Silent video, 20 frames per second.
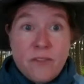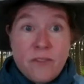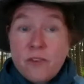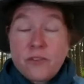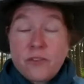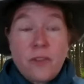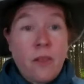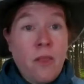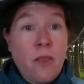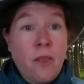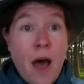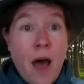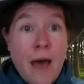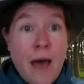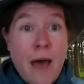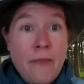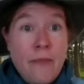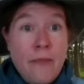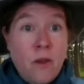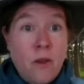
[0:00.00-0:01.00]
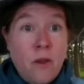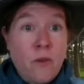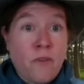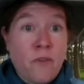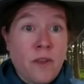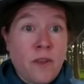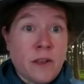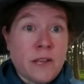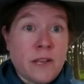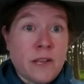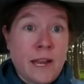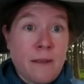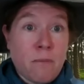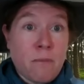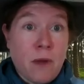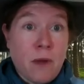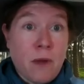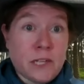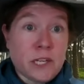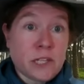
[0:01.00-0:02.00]
There's a lot that goes into any
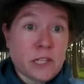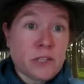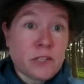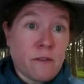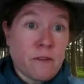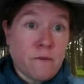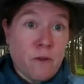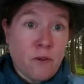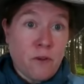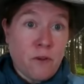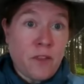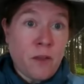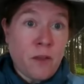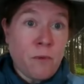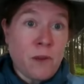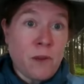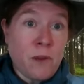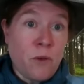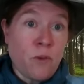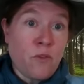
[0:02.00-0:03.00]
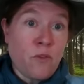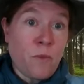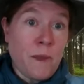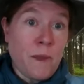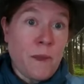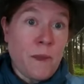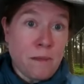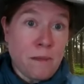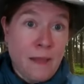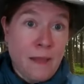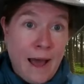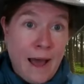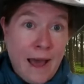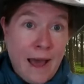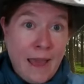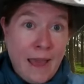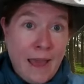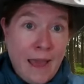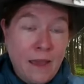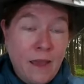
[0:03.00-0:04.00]
project. So the first thing we do is we
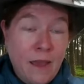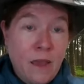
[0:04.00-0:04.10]
apply